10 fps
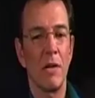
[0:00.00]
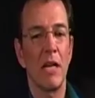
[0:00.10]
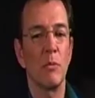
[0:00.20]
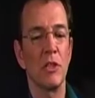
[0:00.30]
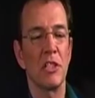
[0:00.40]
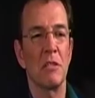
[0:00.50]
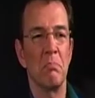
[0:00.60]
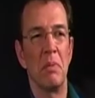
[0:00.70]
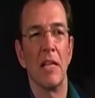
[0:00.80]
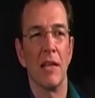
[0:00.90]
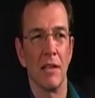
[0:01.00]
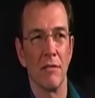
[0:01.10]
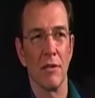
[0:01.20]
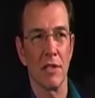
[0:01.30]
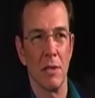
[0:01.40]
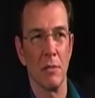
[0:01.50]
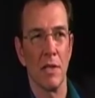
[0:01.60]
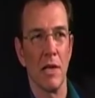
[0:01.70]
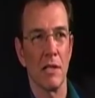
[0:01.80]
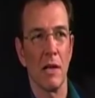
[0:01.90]
My head was spinning the first couple
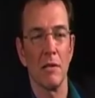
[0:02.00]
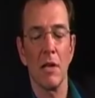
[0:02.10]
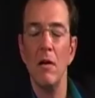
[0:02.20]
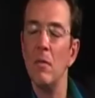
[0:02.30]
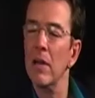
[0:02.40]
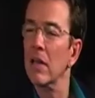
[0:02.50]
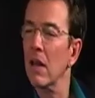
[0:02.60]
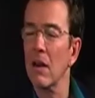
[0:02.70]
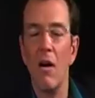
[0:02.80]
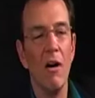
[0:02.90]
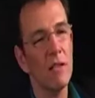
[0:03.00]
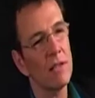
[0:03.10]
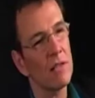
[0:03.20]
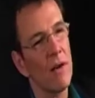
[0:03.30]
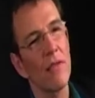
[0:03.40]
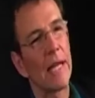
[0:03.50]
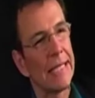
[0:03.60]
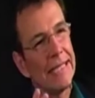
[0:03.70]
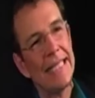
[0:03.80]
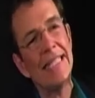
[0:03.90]
of days. I was, oh my God, all the stuff that
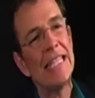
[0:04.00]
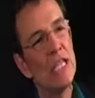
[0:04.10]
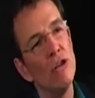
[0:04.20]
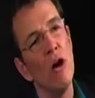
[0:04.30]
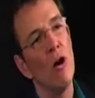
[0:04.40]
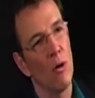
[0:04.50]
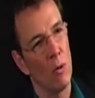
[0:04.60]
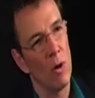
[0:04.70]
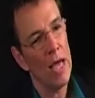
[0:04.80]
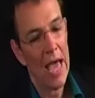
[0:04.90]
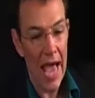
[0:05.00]
I didn't know.